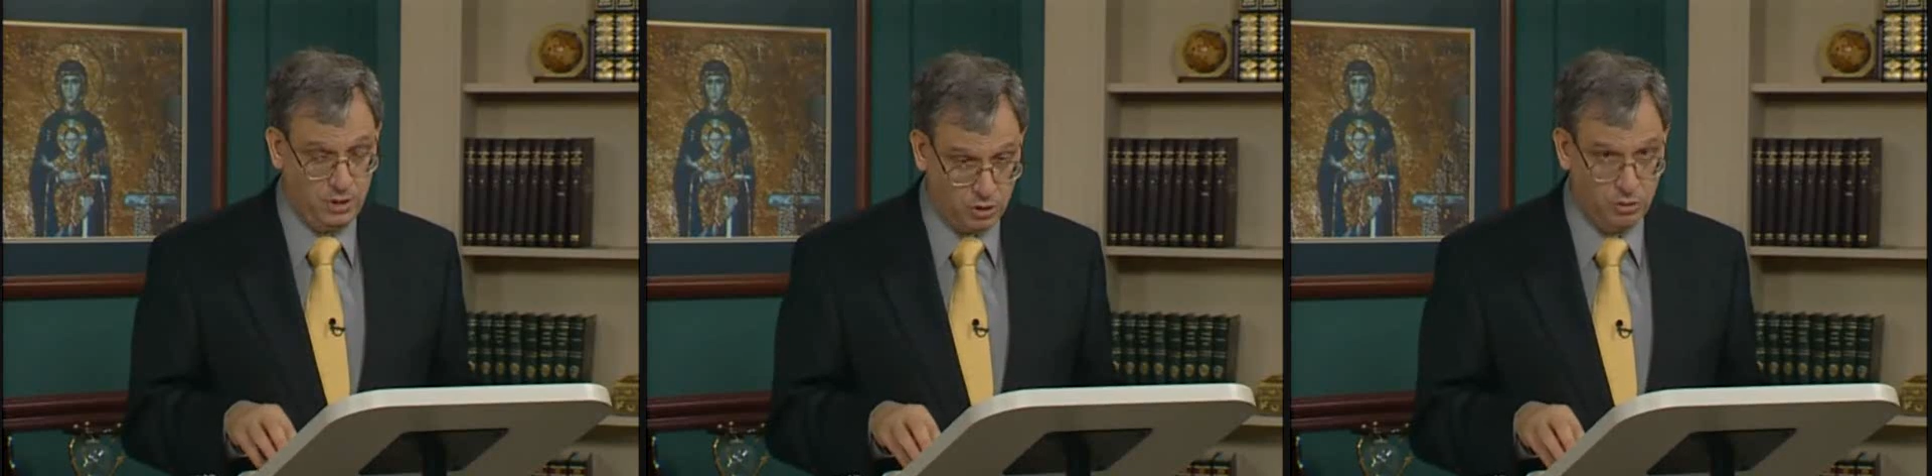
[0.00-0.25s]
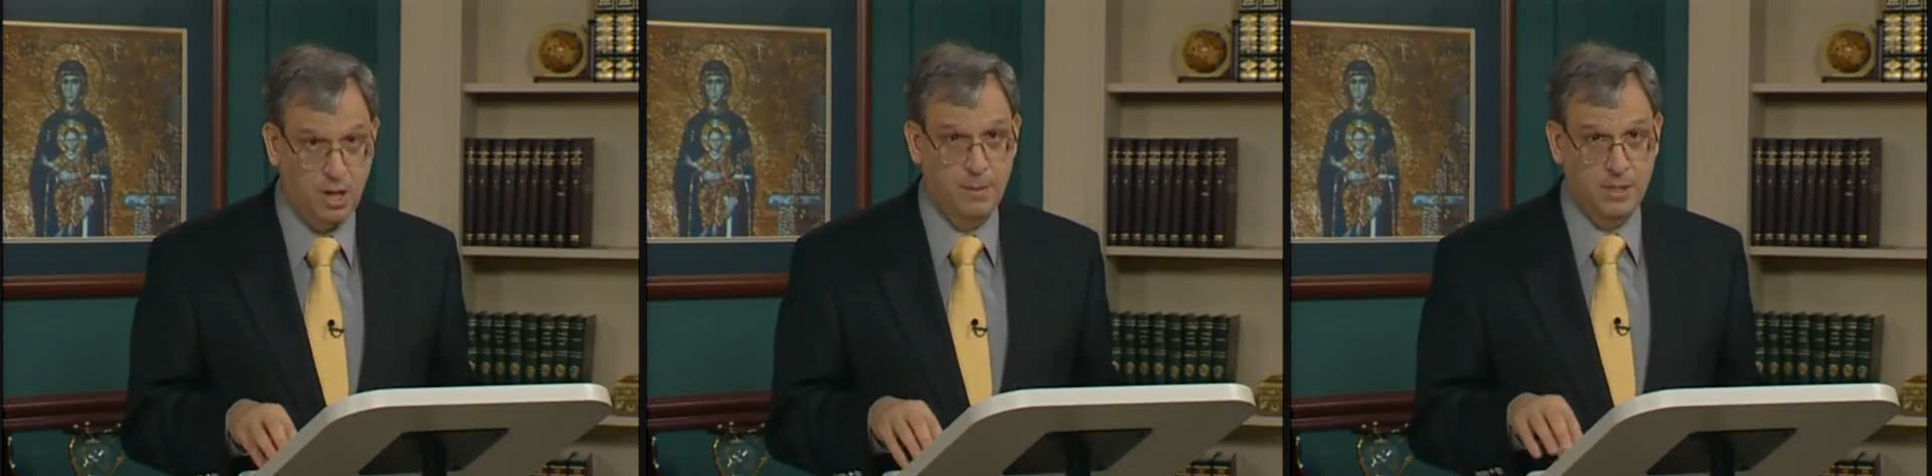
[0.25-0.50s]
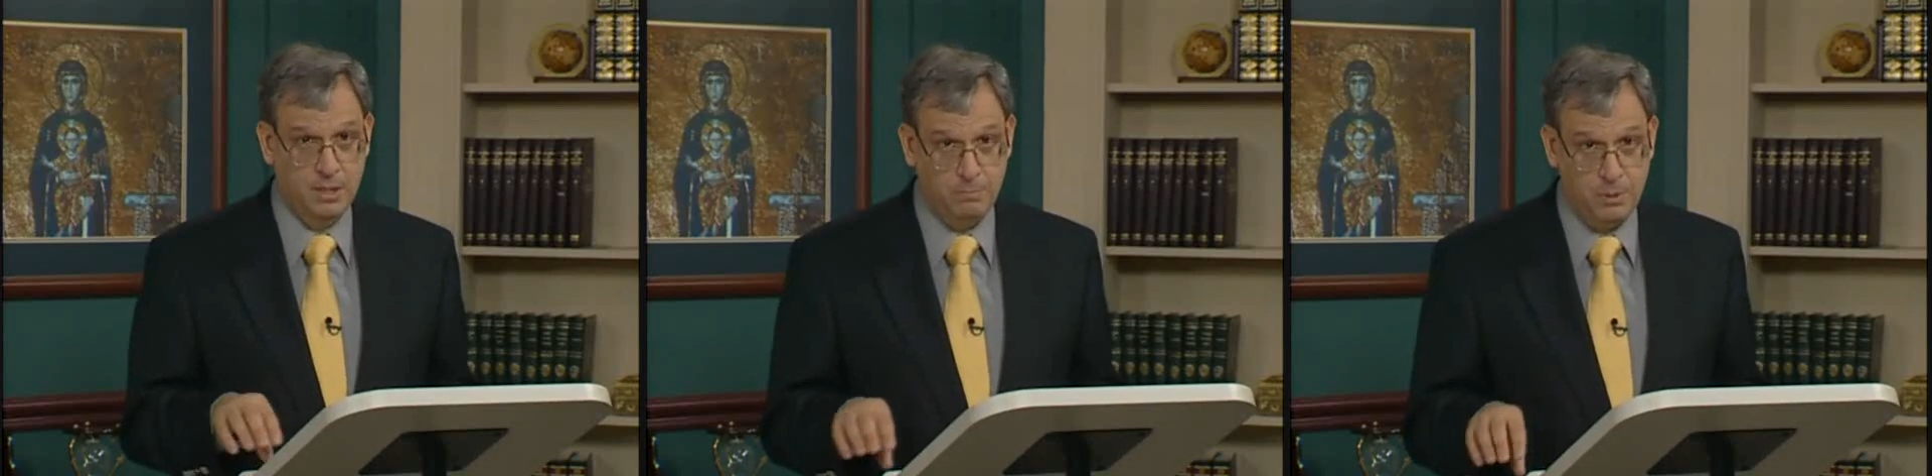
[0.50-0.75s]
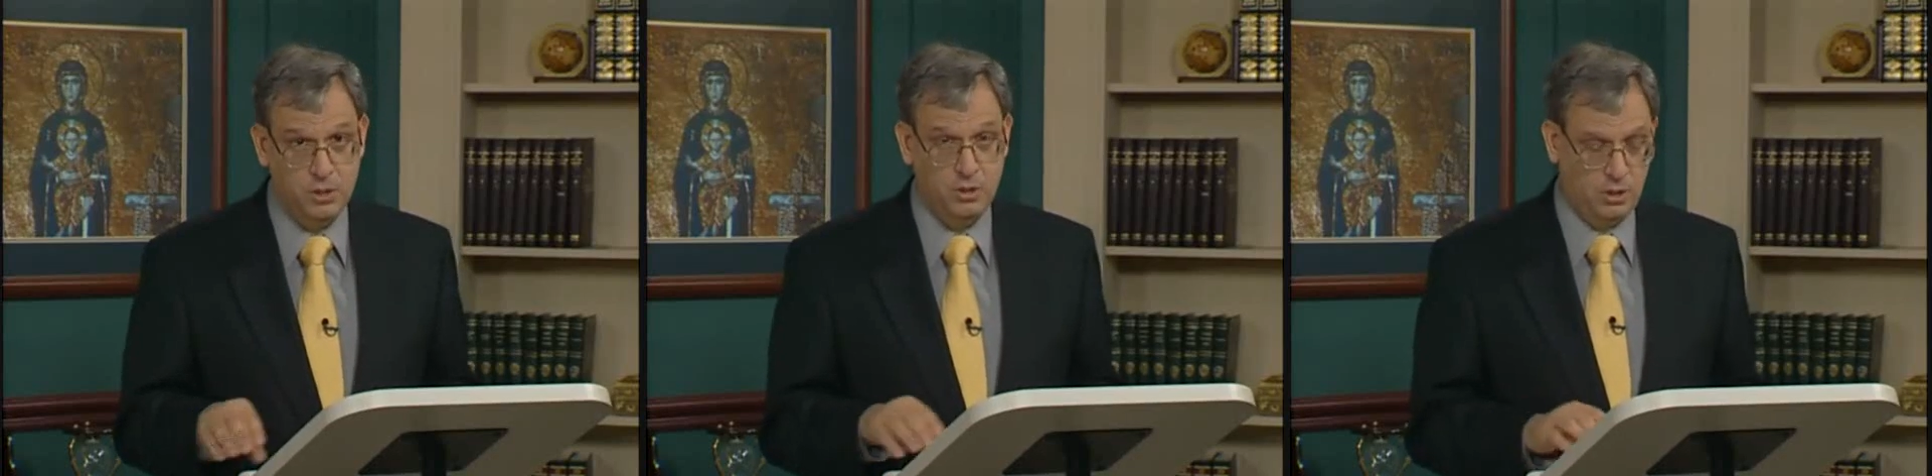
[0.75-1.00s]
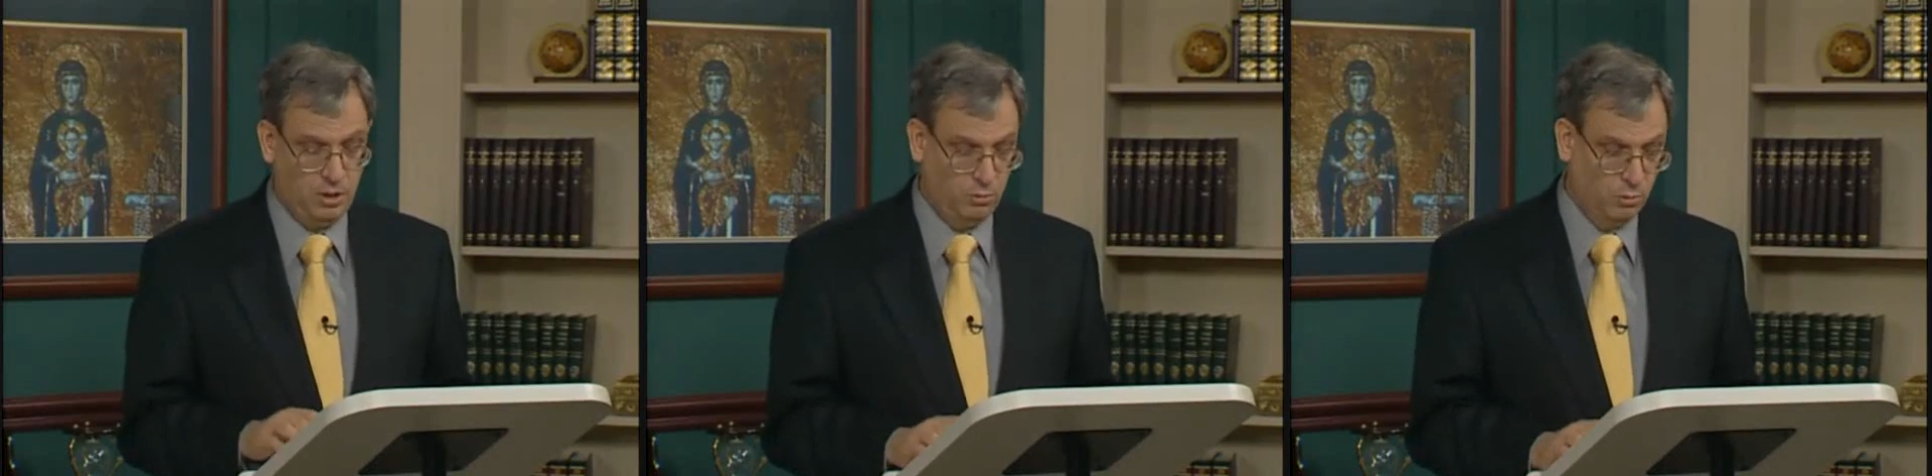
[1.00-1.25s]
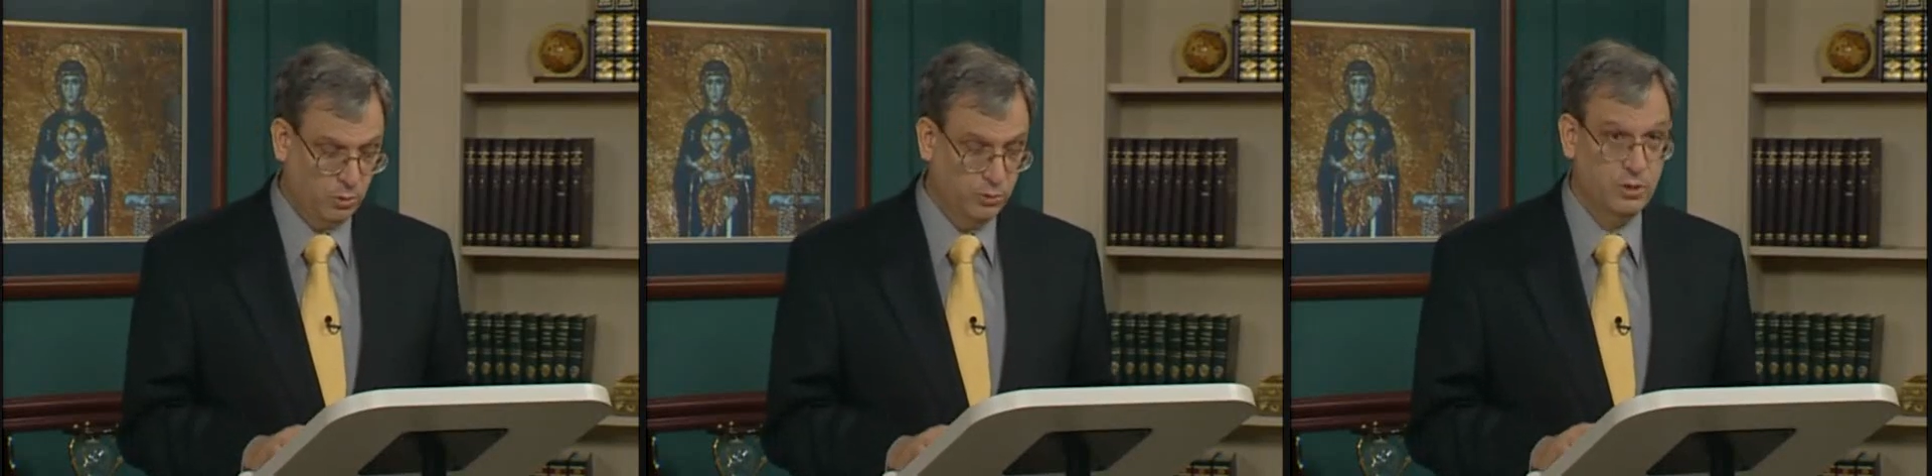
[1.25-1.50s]
the Islamic and
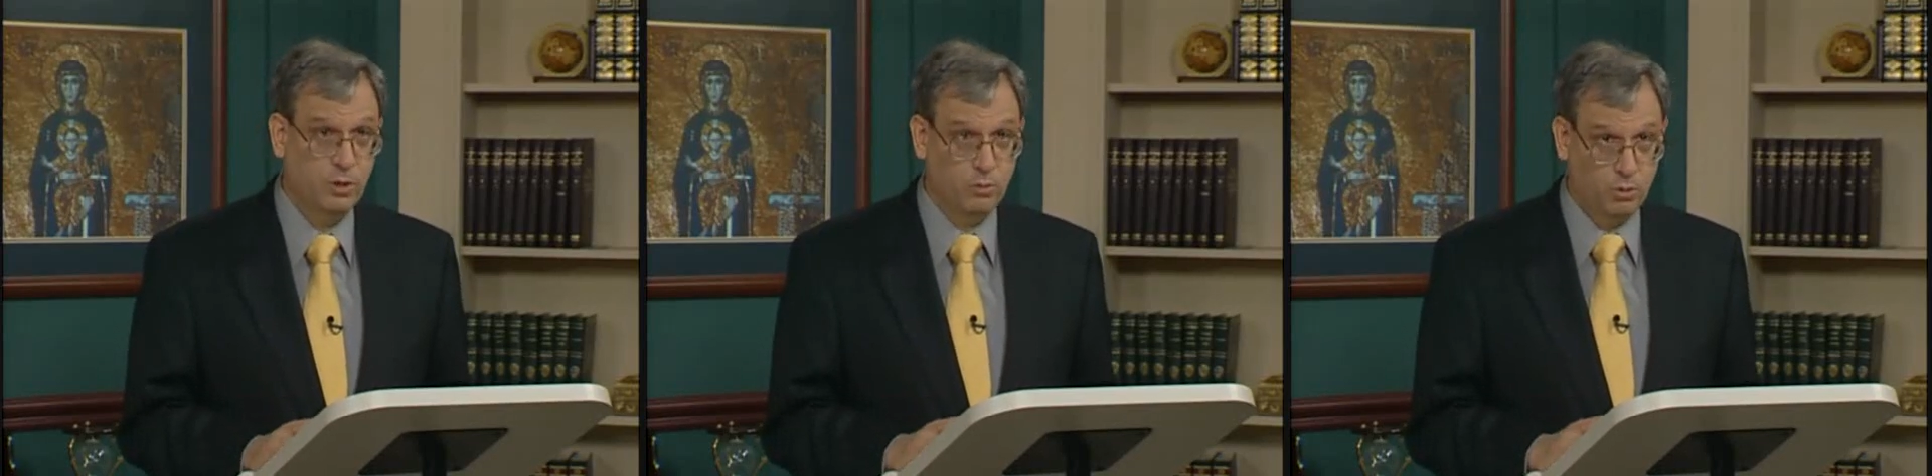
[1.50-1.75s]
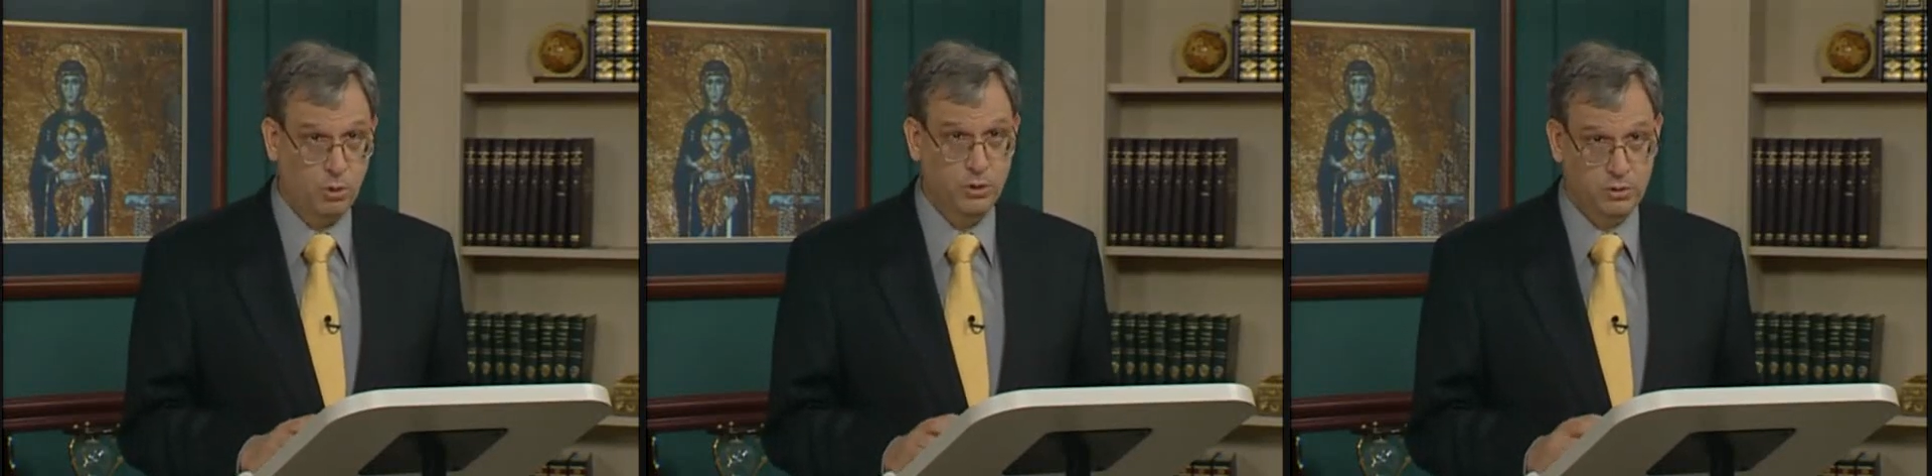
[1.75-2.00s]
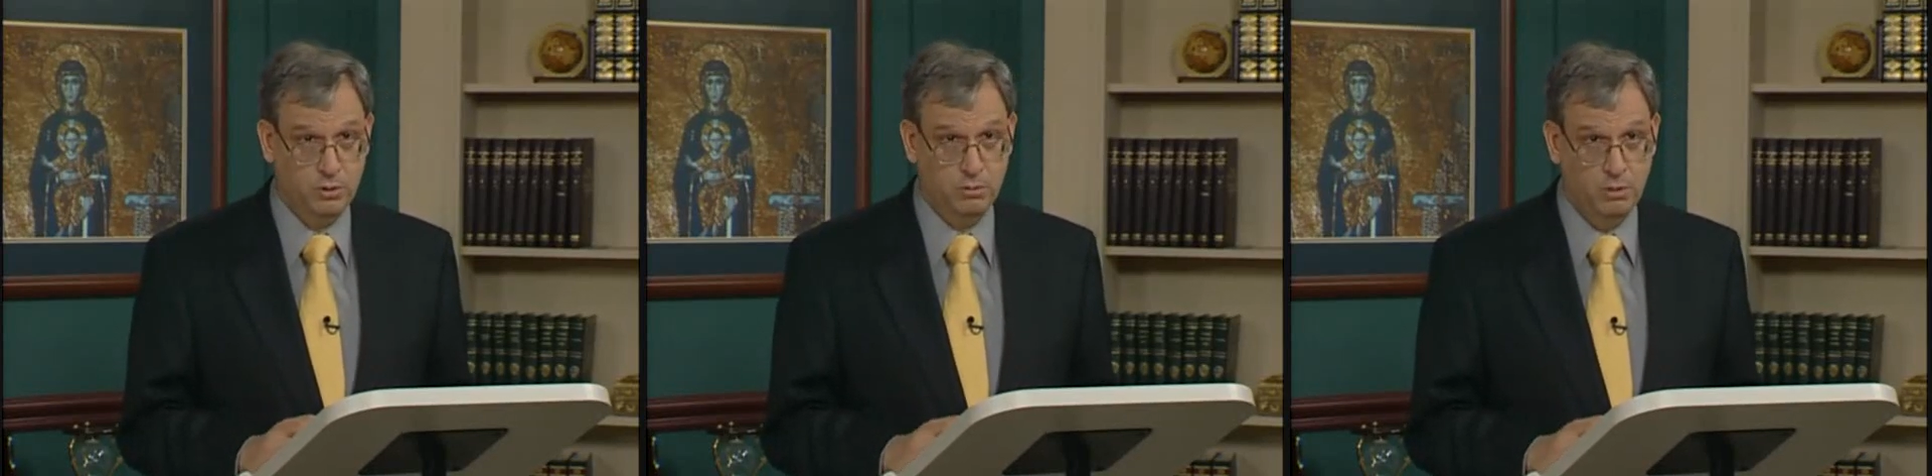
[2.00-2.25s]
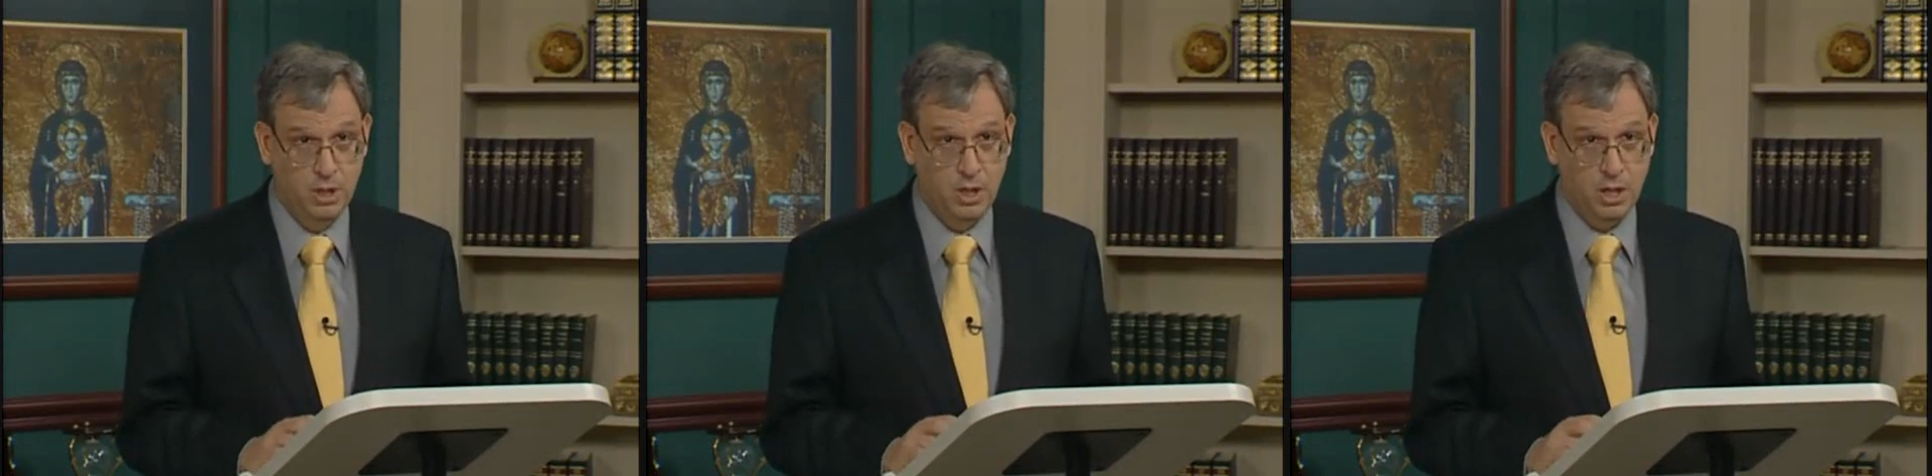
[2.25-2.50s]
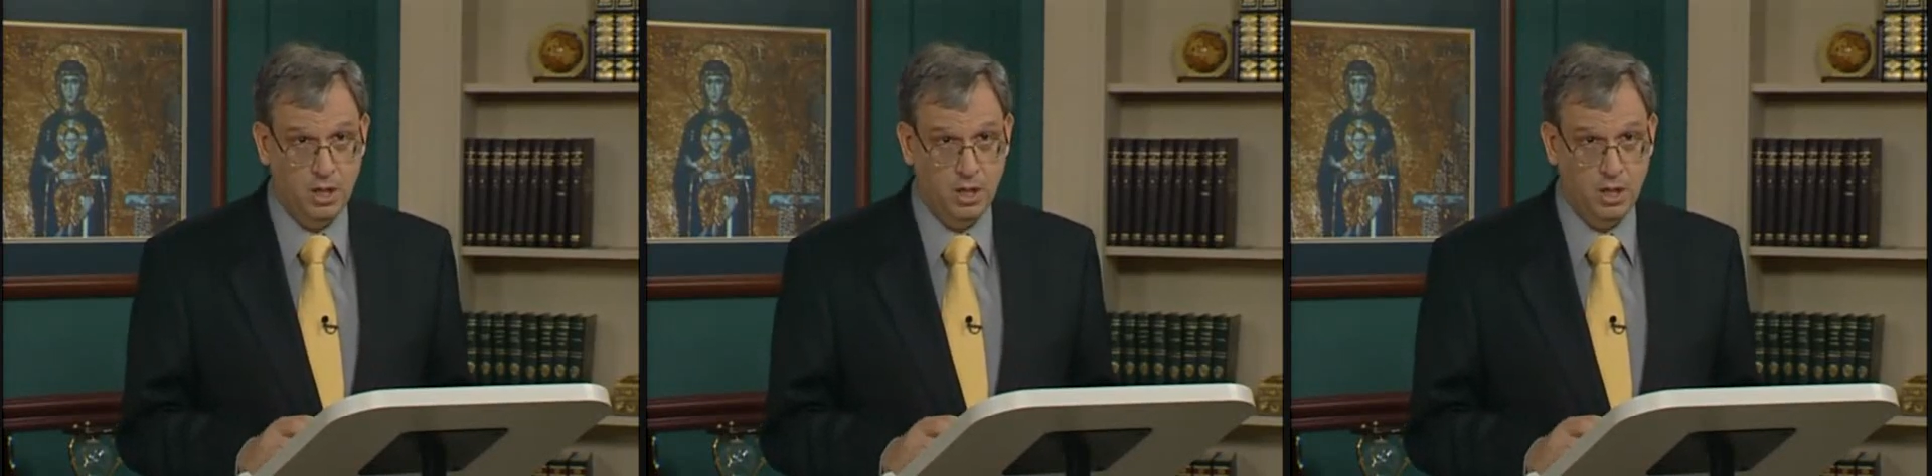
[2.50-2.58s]
Byzantine worlds that were also